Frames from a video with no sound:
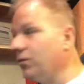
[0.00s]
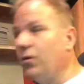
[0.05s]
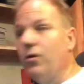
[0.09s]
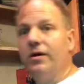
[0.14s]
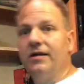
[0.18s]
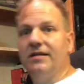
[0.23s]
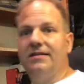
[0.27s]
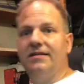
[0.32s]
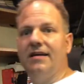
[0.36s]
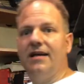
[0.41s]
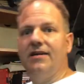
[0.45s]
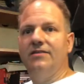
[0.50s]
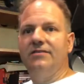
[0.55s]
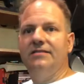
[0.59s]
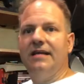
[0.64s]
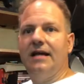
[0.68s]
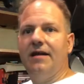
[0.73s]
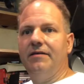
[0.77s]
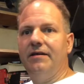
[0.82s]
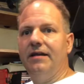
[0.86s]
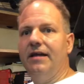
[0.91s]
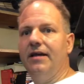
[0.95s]
more insiders
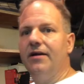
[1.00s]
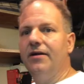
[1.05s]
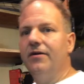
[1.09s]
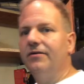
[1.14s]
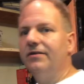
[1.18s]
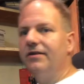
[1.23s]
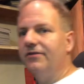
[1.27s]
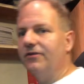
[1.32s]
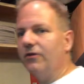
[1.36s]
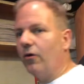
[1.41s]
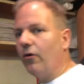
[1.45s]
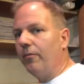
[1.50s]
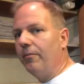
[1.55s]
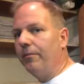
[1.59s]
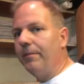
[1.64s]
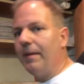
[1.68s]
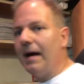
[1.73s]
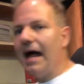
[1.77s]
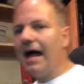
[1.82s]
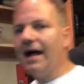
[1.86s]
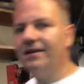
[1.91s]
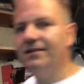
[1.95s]
down here. There's a whole
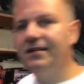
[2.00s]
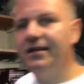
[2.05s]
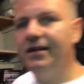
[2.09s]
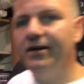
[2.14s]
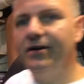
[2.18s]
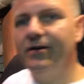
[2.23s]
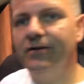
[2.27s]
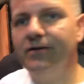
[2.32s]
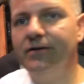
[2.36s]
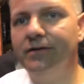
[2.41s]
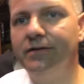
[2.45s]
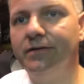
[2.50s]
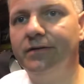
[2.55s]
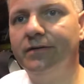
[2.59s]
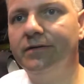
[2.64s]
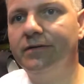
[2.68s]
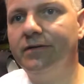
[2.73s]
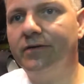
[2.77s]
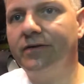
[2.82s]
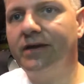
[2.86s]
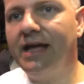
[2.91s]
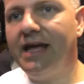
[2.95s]
box here,
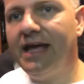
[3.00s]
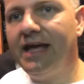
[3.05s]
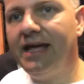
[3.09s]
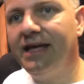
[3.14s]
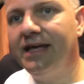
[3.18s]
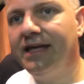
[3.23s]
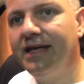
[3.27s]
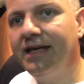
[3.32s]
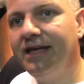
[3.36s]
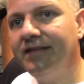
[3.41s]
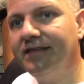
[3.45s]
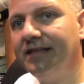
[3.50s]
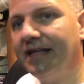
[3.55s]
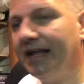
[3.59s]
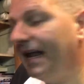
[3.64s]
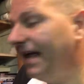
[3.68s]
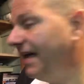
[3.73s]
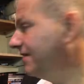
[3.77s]
okay, that